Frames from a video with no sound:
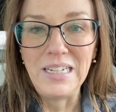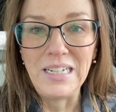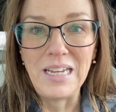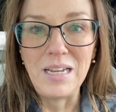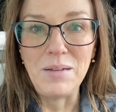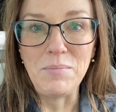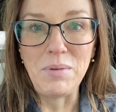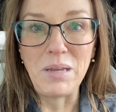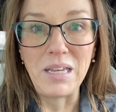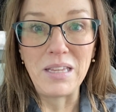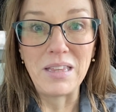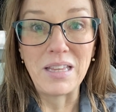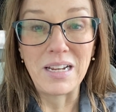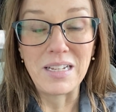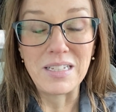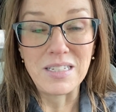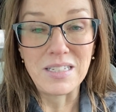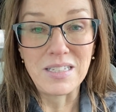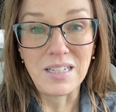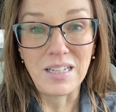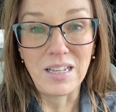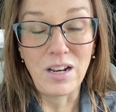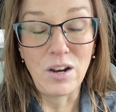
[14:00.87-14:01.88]
And being that
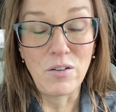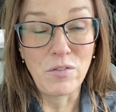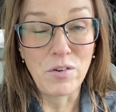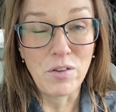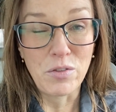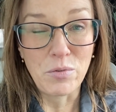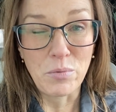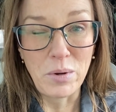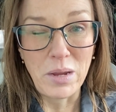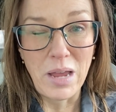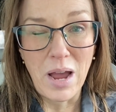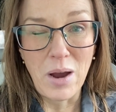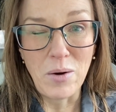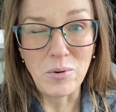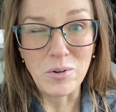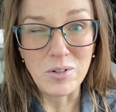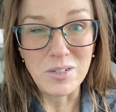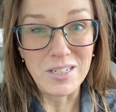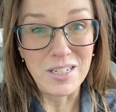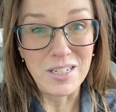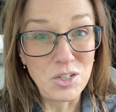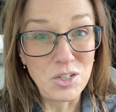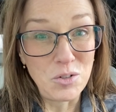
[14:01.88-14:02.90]
it's a little over three
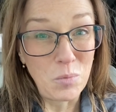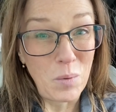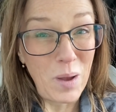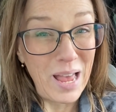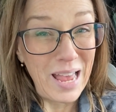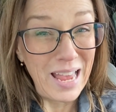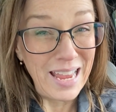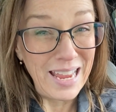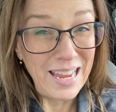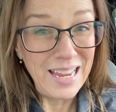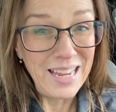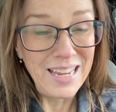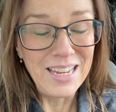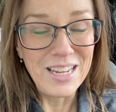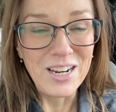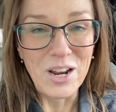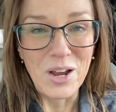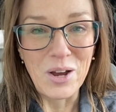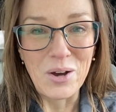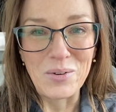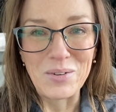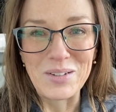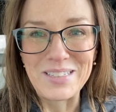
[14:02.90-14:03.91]
hours way, you
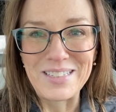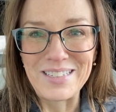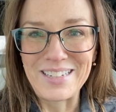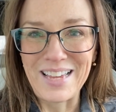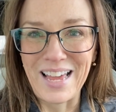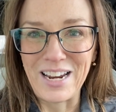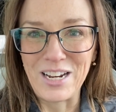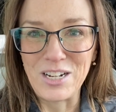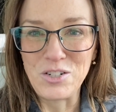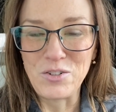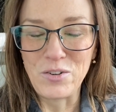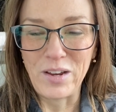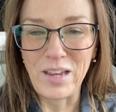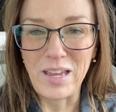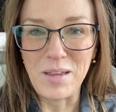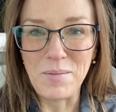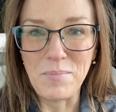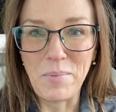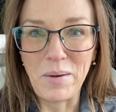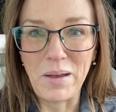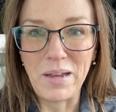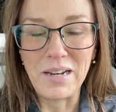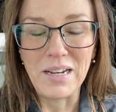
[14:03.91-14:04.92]
know, it's kind of tricky,
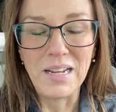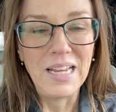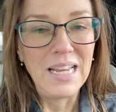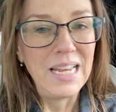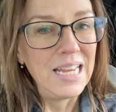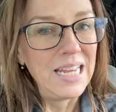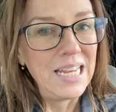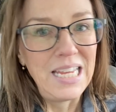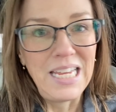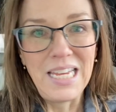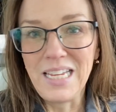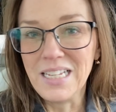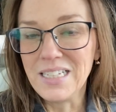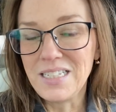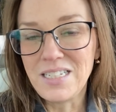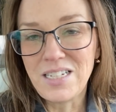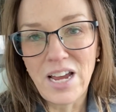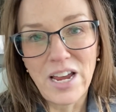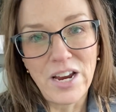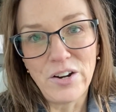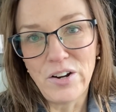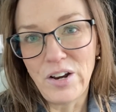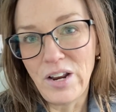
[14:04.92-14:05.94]
but he gets
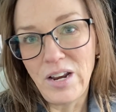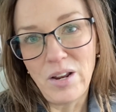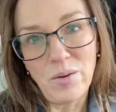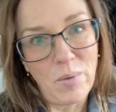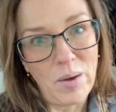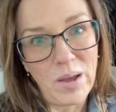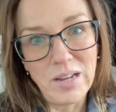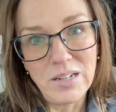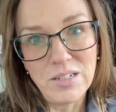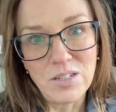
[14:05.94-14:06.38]
tired anyway.